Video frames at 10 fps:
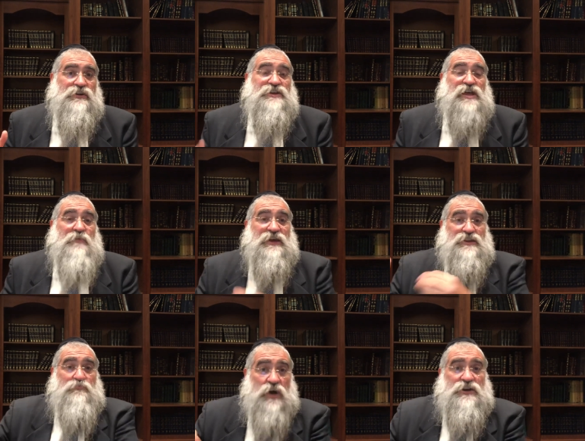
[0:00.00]
They made
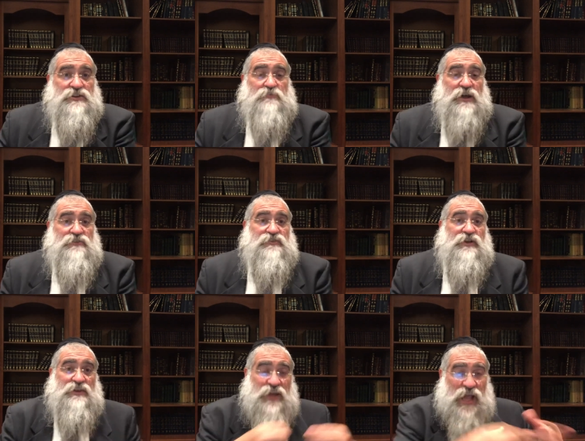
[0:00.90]
their money the main
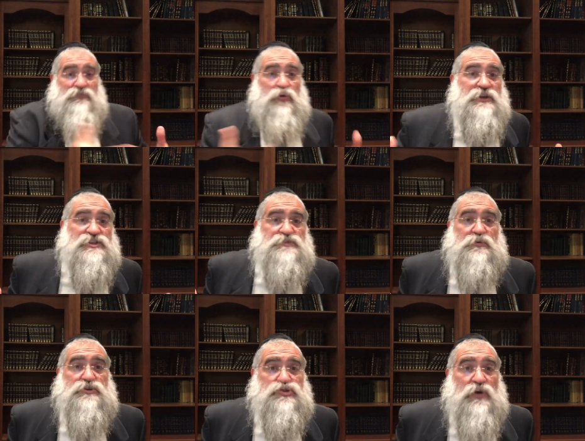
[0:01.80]
thing, and they gave away the
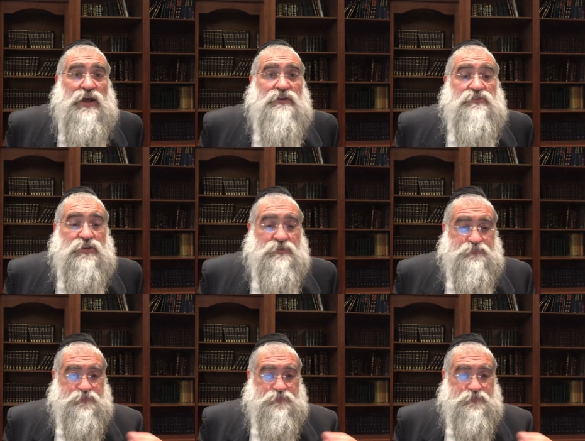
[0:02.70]
spirituality.